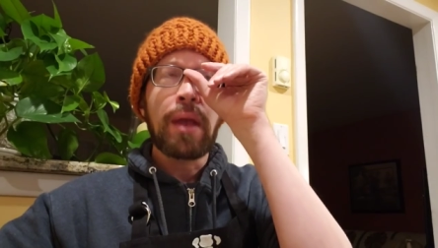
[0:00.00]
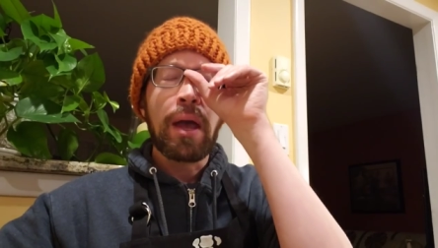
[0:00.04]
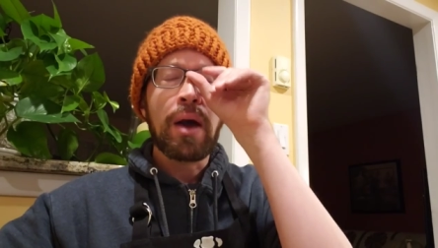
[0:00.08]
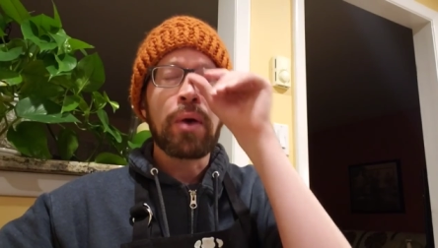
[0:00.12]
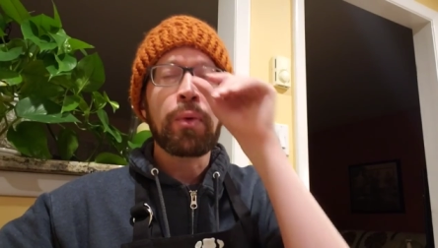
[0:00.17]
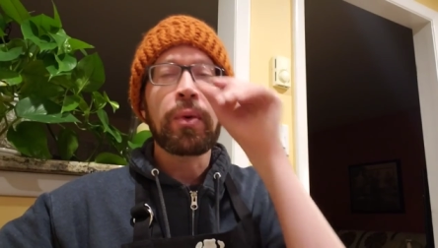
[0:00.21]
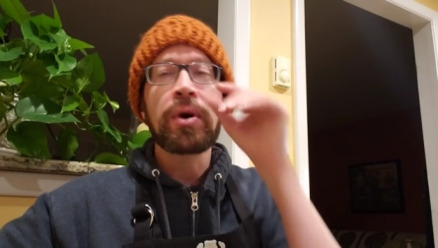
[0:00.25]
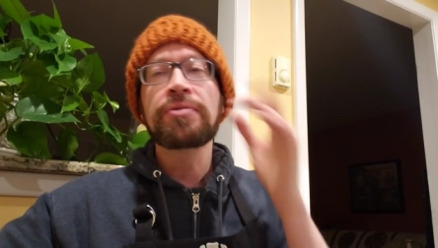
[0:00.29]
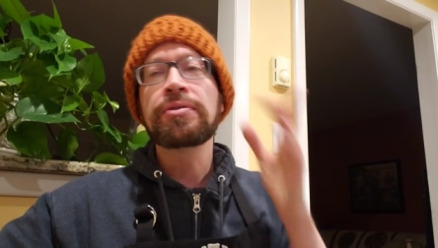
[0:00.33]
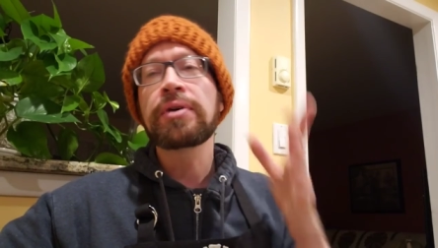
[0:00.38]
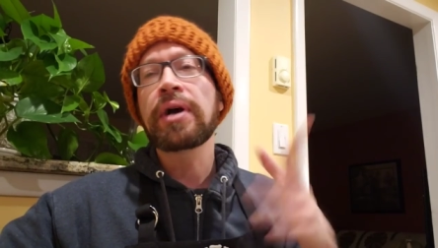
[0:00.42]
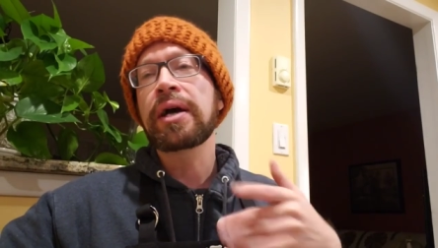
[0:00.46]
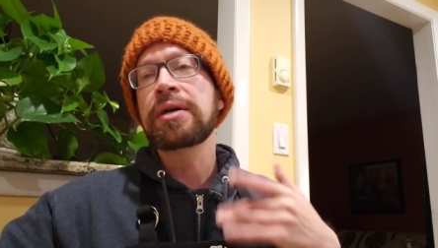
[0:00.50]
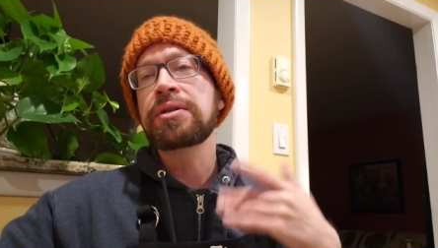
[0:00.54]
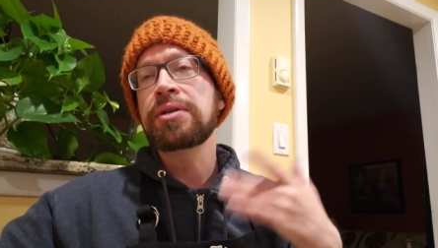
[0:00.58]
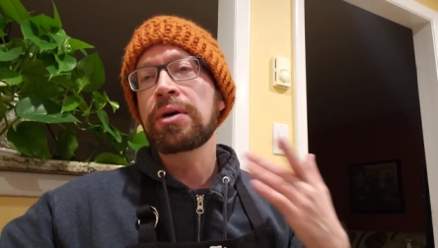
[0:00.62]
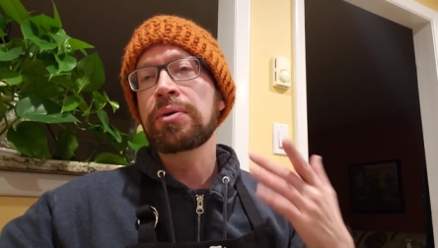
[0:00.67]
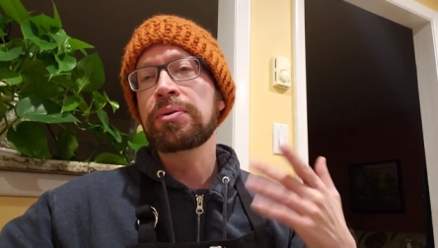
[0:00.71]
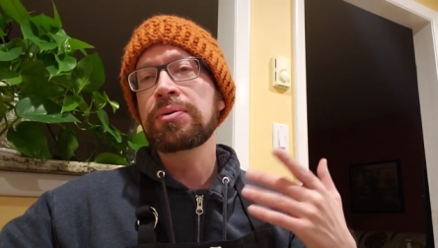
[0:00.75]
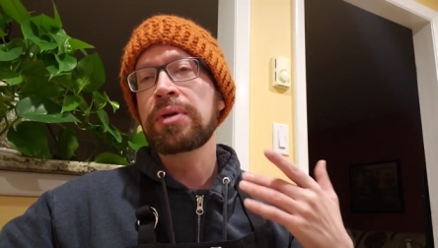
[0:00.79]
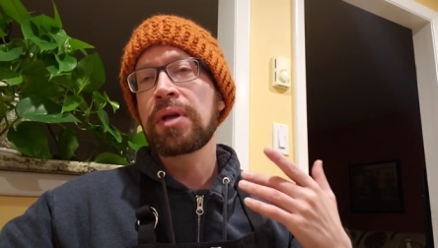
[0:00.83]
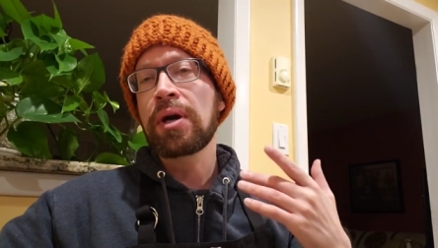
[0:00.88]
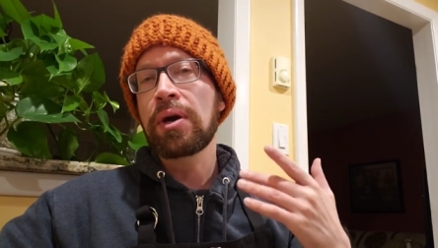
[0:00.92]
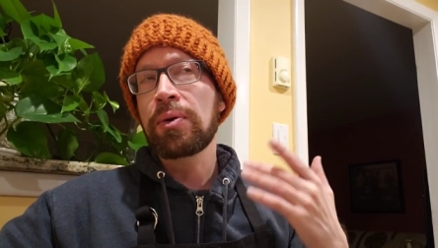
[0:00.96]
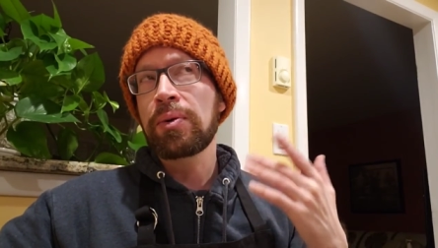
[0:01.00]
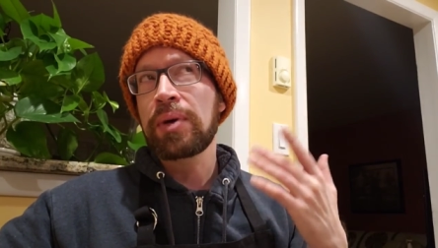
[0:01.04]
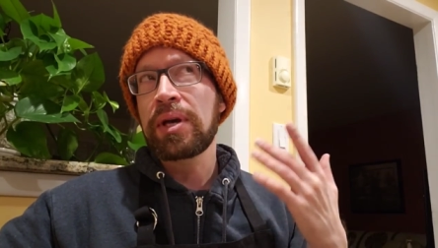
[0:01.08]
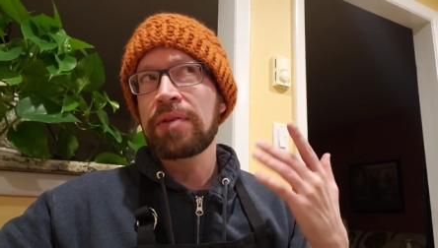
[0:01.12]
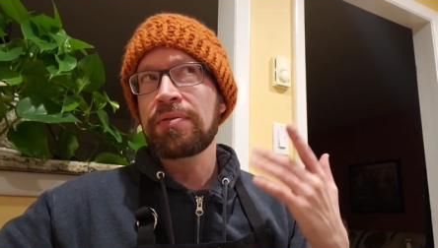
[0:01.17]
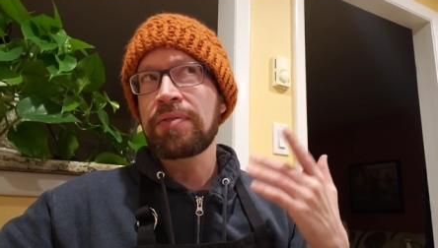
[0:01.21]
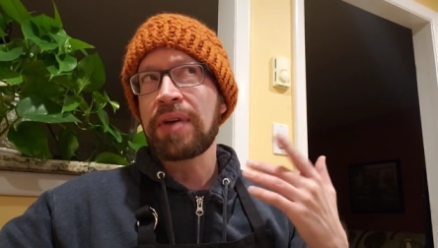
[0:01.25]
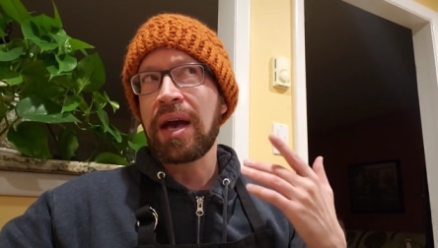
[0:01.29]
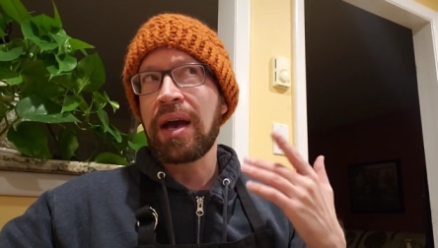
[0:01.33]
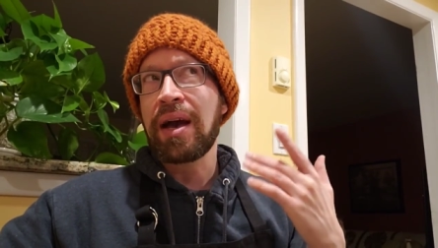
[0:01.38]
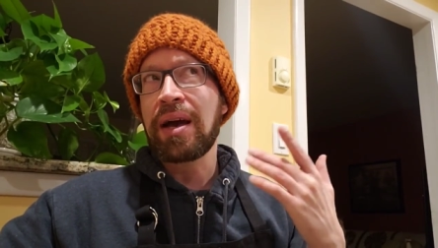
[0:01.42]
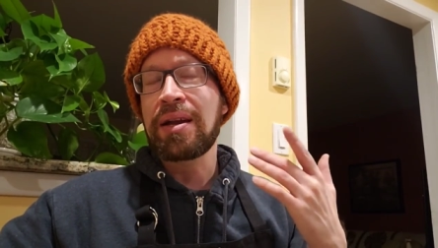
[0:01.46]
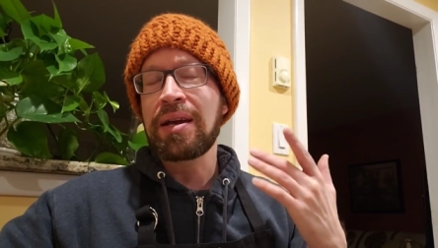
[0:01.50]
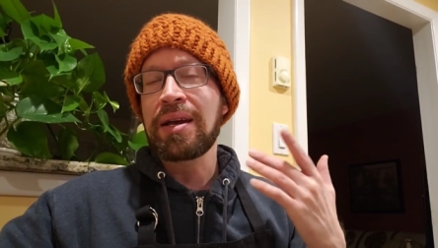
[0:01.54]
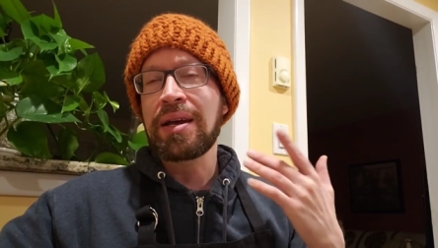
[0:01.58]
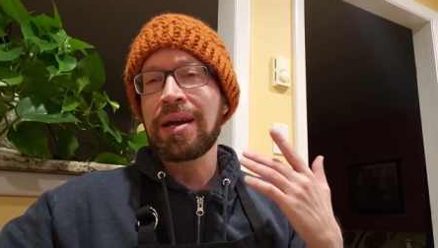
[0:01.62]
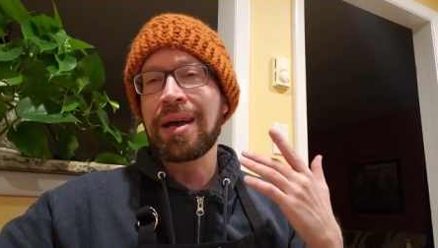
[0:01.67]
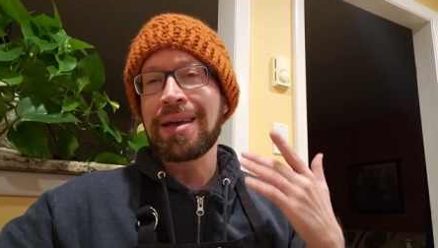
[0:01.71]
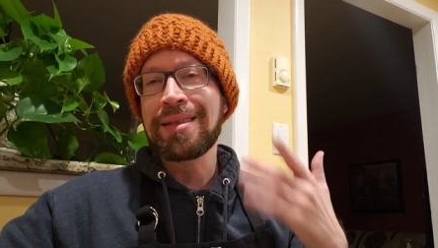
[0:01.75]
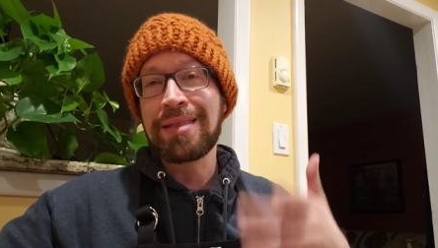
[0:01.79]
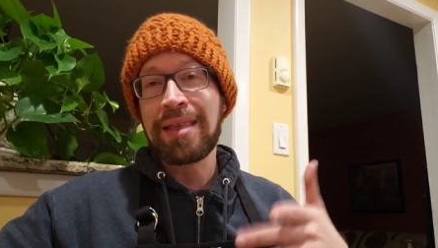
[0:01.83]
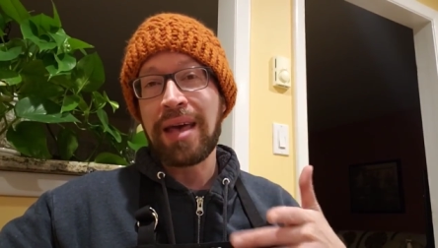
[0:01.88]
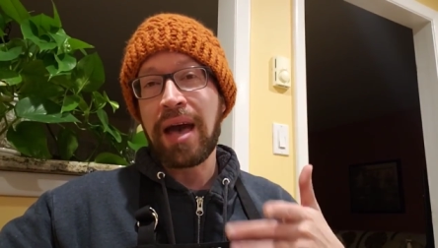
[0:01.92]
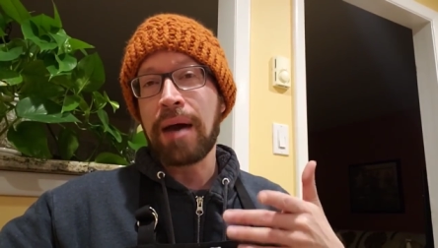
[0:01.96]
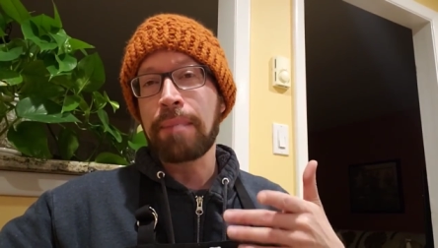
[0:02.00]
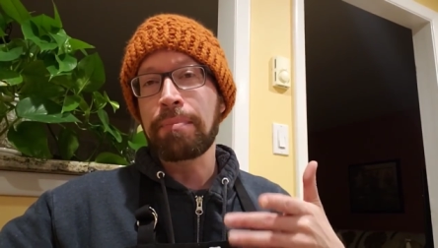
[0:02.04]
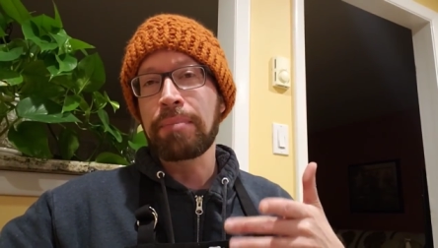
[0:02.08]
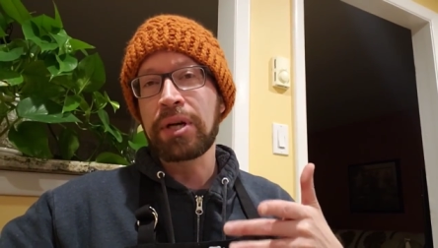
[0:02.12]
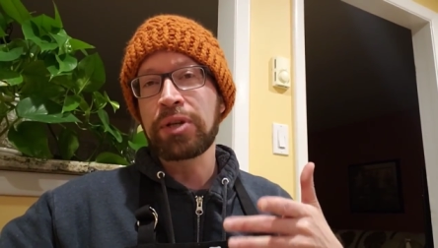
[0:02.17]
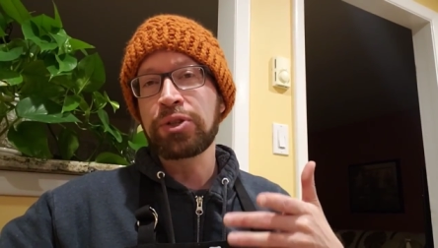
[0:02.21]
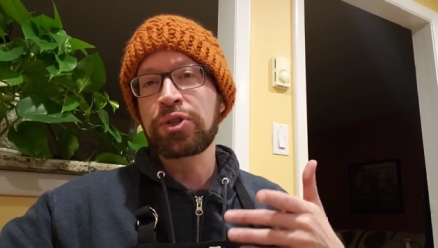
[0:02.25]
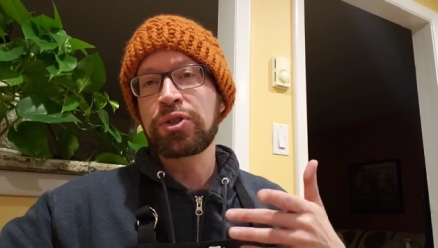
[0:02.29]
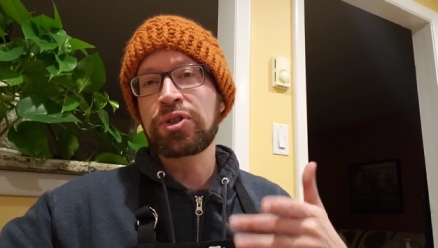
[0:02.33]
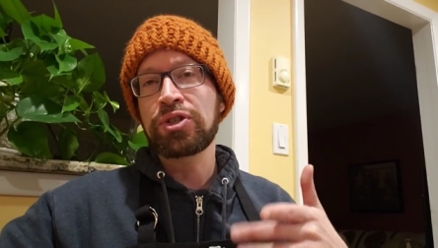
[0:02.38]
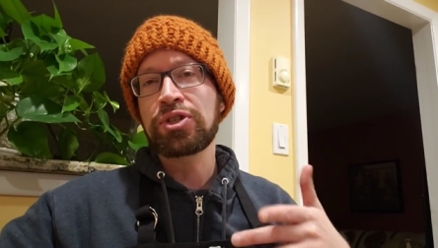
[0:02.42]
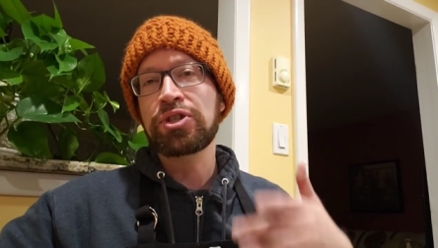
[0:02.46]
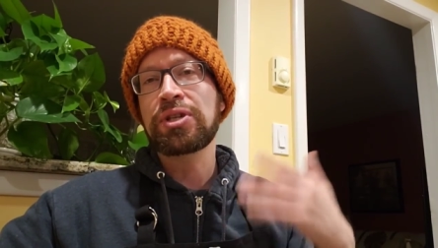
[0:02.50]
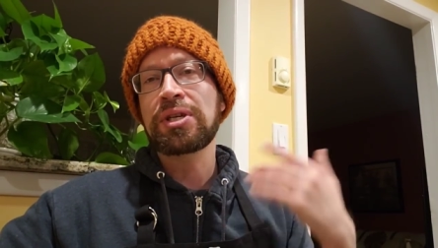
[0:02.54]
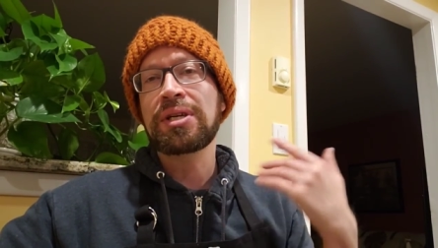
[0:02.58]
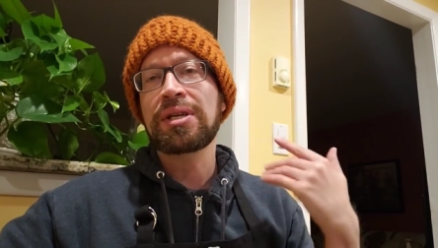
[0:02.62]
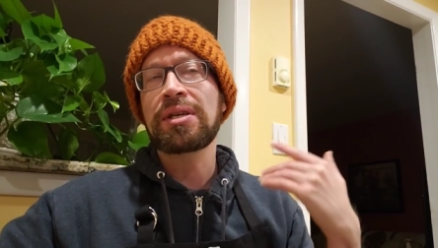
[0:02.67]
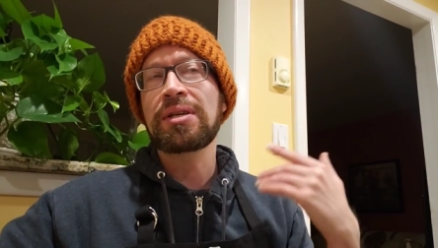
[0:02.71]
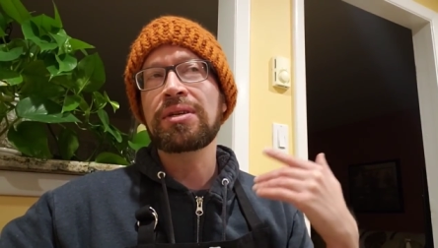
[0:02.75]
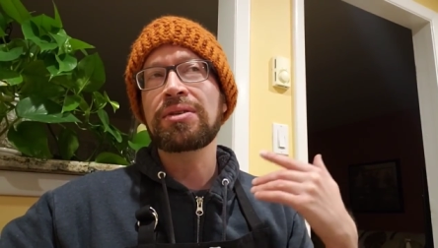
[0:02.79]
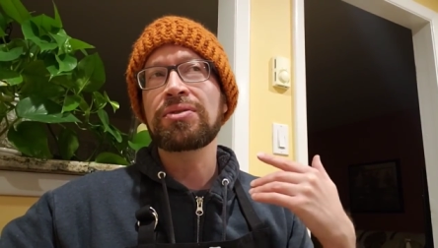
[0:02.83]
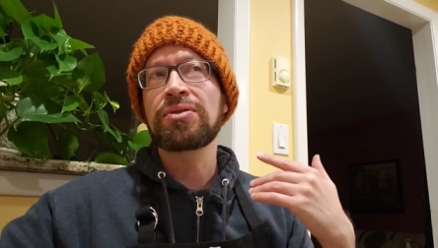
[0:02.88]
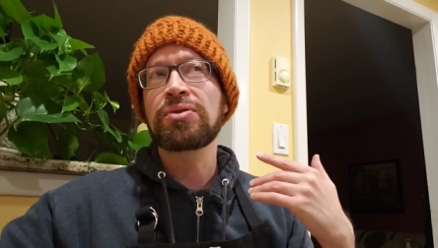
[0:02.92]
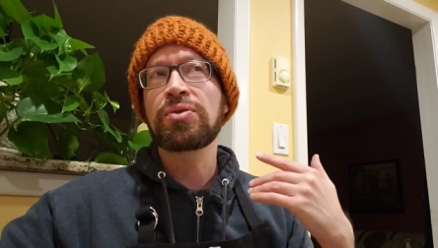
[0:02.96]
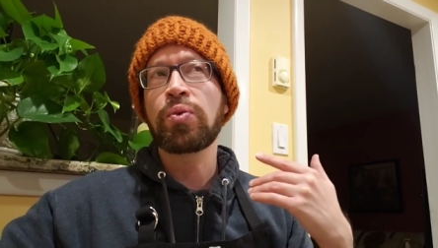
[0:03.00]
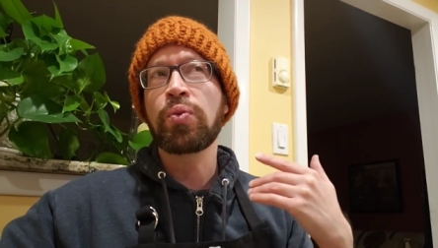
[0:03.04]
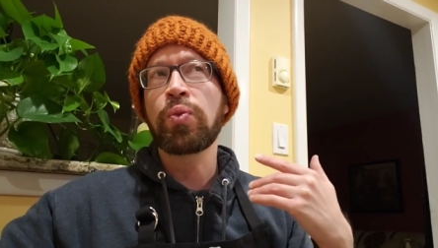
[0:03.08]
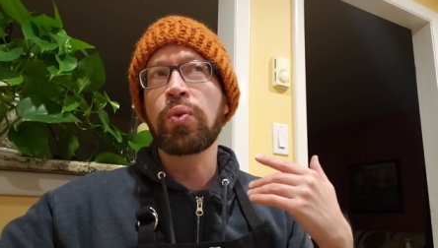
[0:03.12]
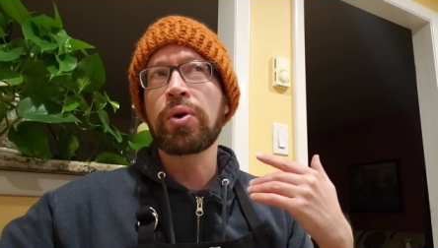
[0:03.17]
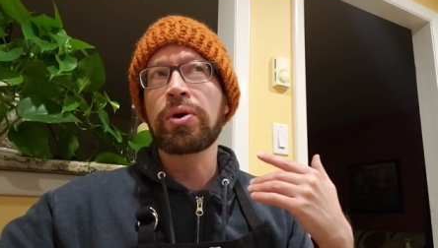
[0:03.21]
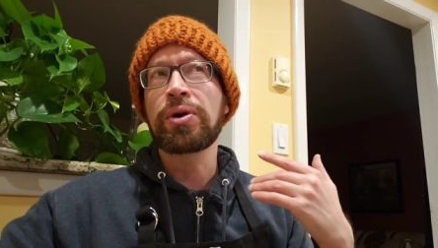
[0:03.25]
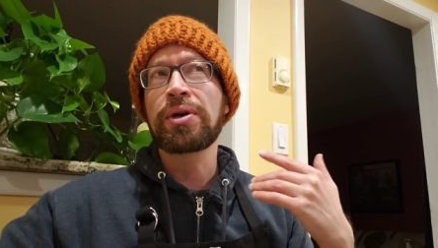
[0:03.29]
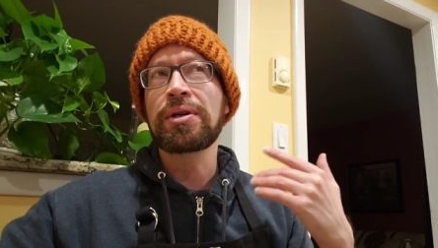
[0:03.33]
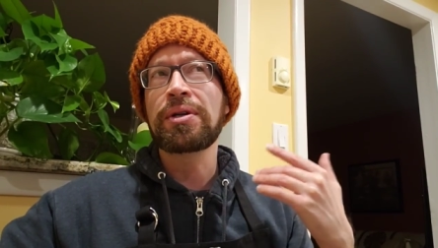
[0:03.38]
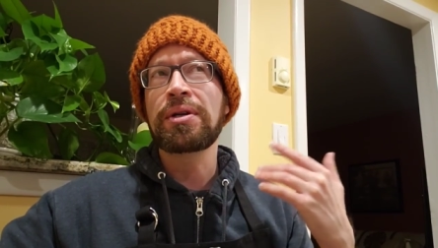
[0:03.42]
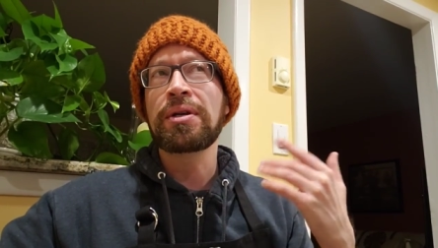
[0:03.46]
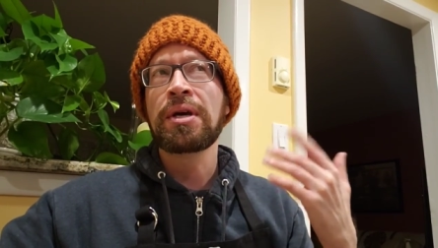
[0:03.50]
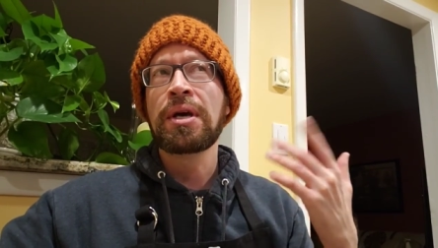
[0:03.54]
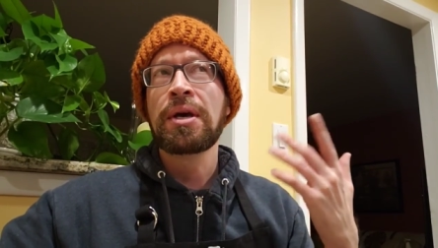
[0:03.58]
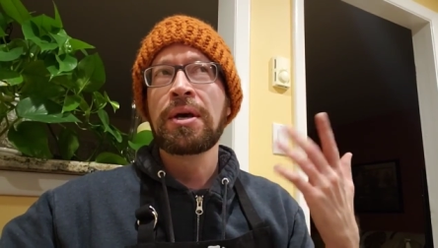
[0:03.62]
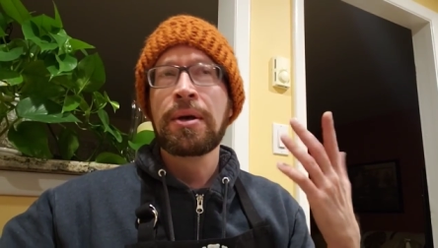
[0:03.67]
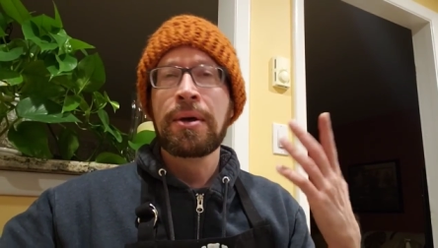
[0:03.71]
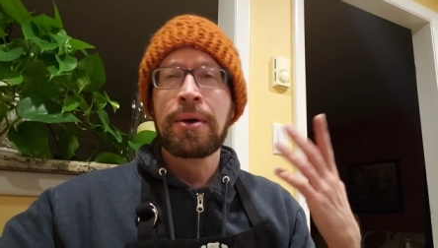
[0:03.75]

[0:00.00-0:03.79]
However, I don't know if adding that much cheese would